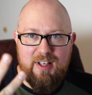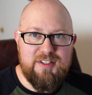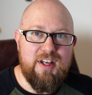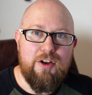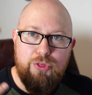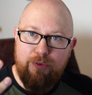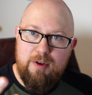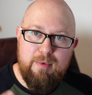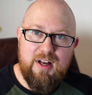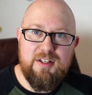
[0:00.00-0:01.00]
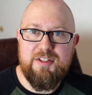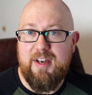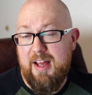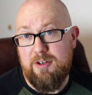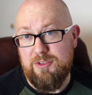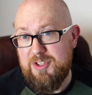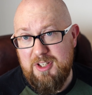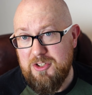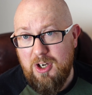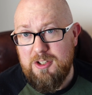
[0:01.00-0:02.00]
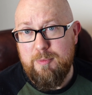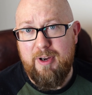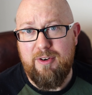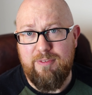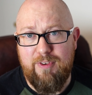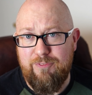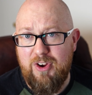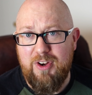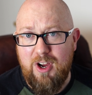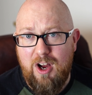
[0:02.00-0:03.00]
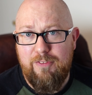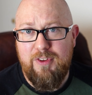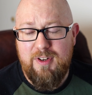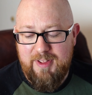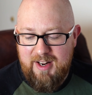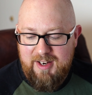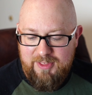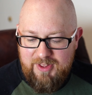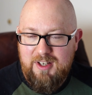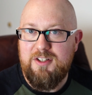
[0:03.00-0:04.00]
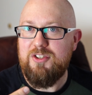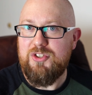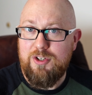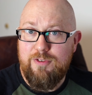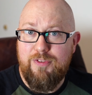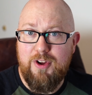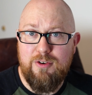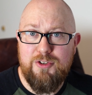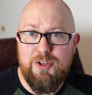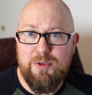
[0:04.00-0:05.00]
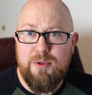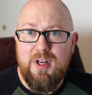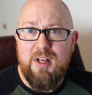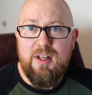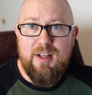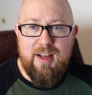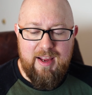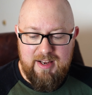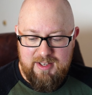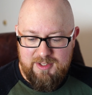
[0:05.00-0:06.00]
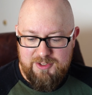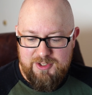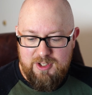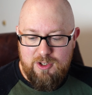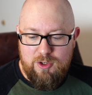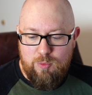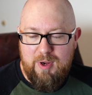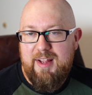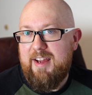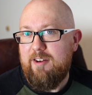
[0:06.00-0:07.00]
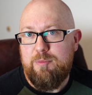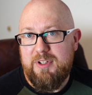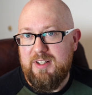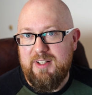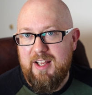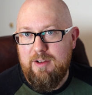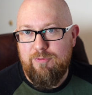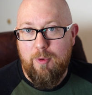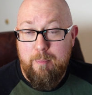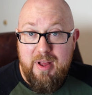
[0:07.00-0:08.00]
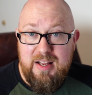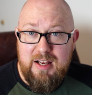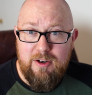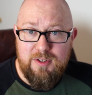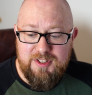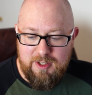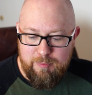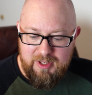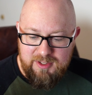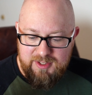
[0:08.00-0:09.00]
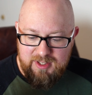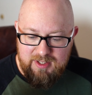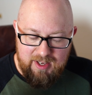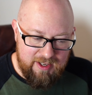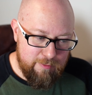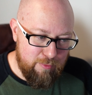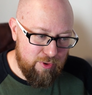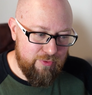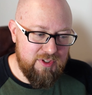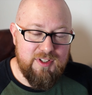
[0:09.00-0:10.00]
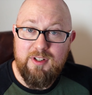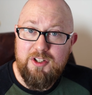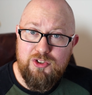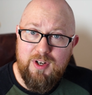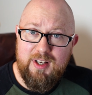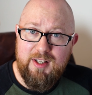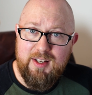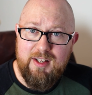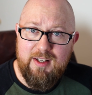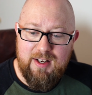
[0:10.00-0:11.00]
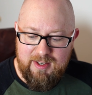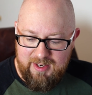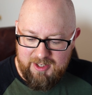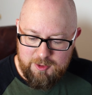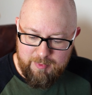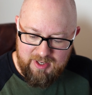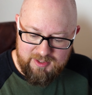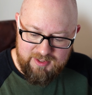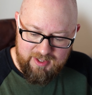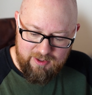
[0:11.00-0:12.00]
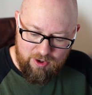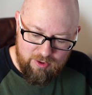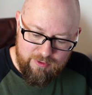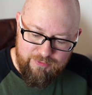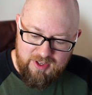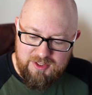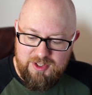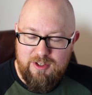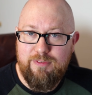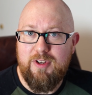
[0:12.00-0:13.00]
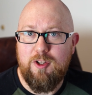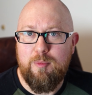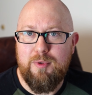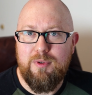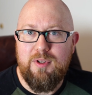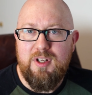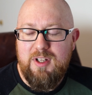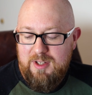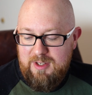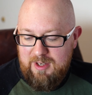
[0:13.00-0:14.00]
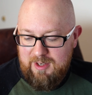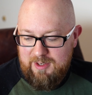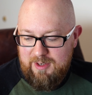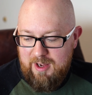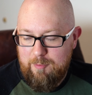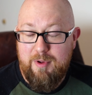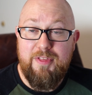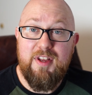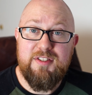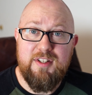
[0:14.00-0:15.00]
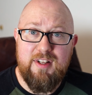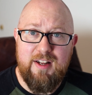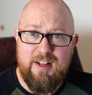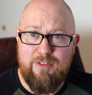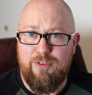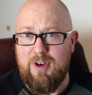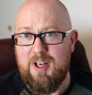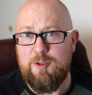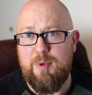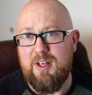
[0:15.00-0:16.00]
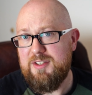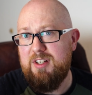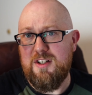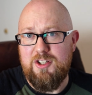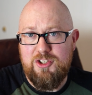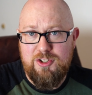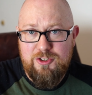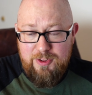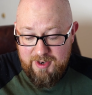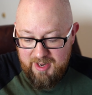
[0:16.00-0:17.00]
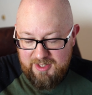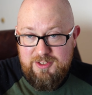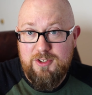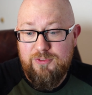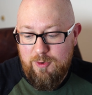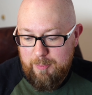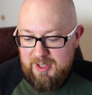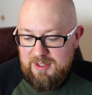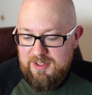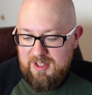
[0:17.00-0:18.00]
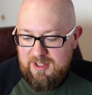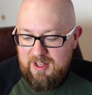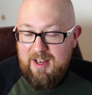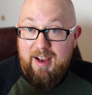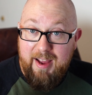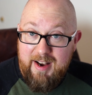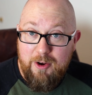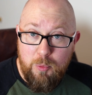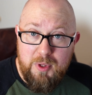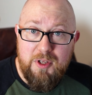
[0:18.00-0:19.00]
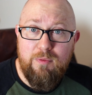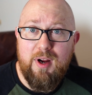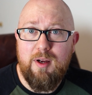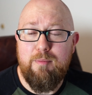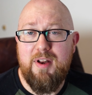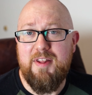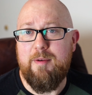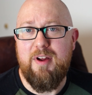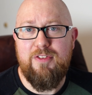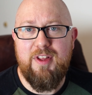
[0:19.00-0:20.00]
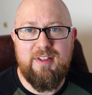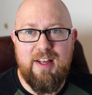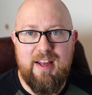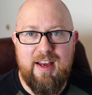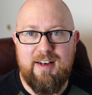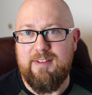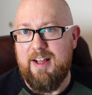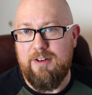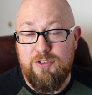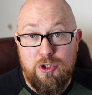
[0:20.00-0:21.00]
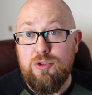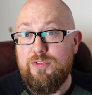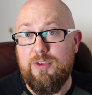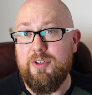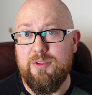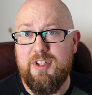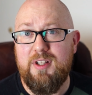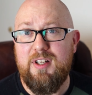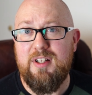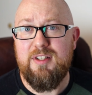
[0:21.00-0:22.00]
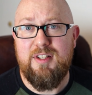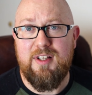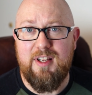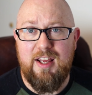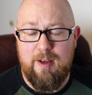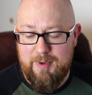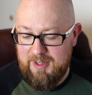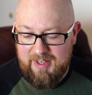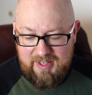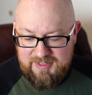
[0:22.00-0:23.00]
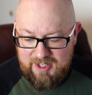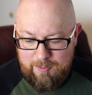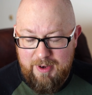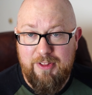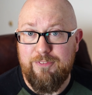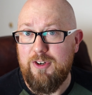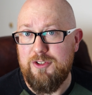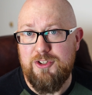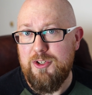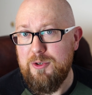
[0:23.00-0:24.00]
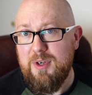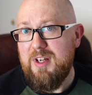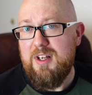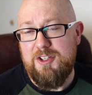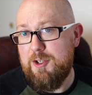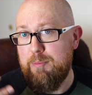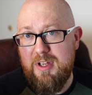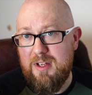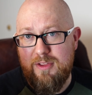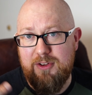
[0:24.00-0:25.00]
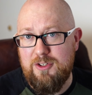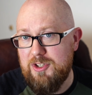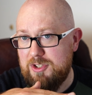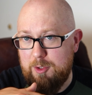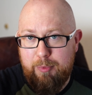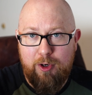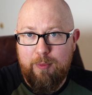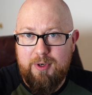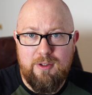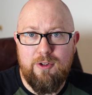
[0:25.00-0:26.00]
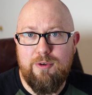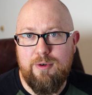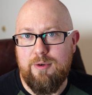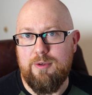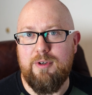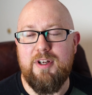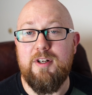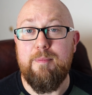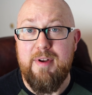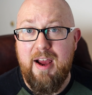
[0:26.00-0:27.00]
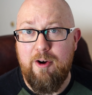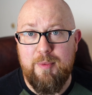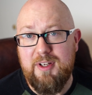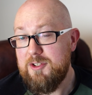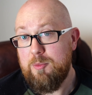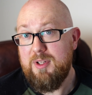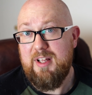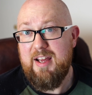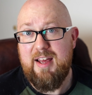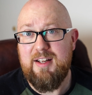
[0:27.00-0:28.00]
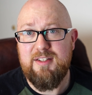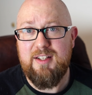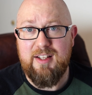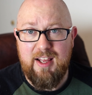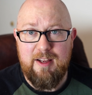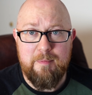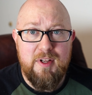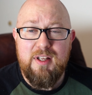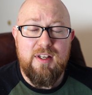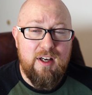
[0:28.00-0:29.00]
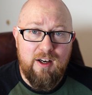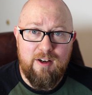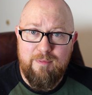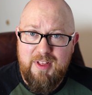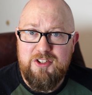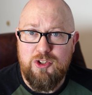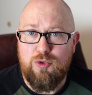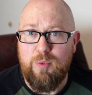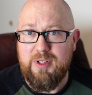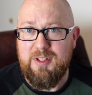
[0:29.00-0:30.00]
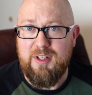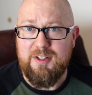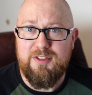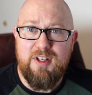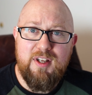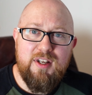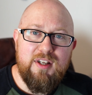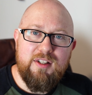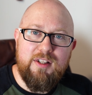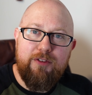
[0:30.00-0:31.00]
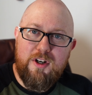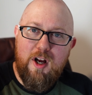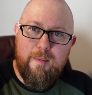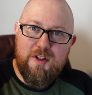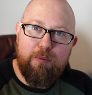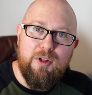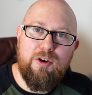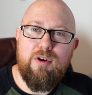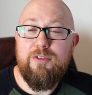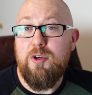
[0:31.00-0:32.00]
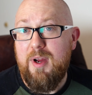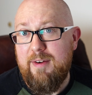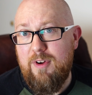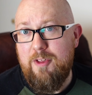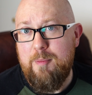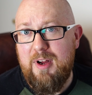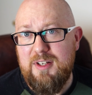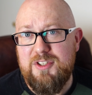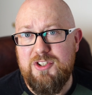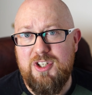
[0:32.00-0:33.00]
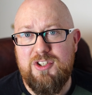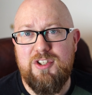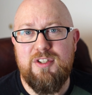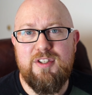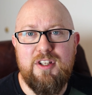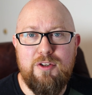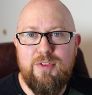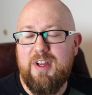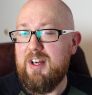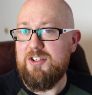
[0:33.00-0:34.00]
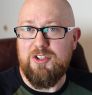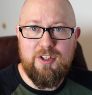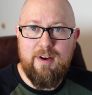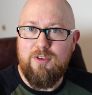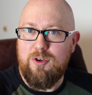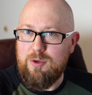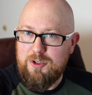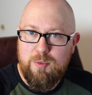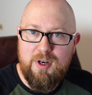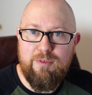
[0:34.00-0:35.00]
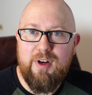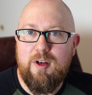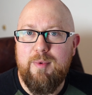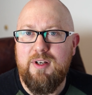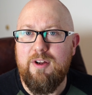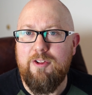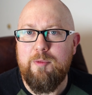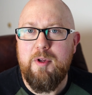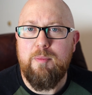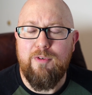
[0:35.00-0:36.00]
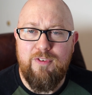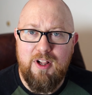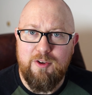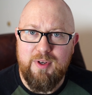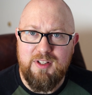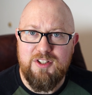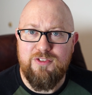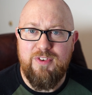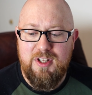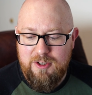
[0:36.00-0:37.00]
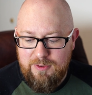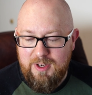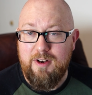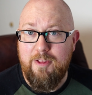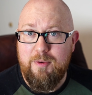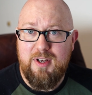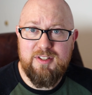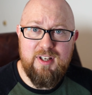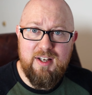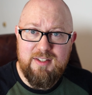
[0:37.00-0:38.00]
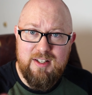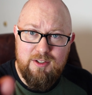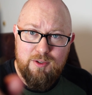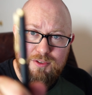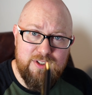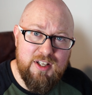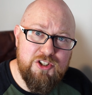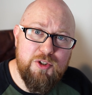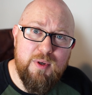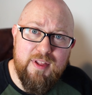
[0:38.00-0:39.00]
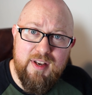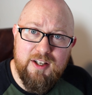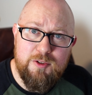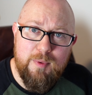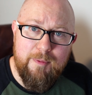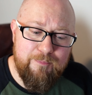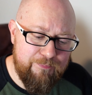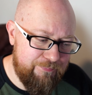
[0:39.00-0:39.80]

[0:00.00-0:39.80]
I said, three mods that I don't see talked about very often that I think deserve their due. And while I have played the game for many hours on PC, I am more recently trying it again on Xbox, and all of these are available uh, on Bethesda.net for Xbox in addition to the Nexus for PC, and I really recommend them. I think they add a lot of useful utility into the game, and like I said about the first two, to me, they're just a permanent load order item now because of what they add into the game. Uh, that's just really nice. Leave your comments below if you have other mod suggestions that you think I should cover or you want to recommend to other people following this video. And otherwise, guys, I'll catch you in the next one.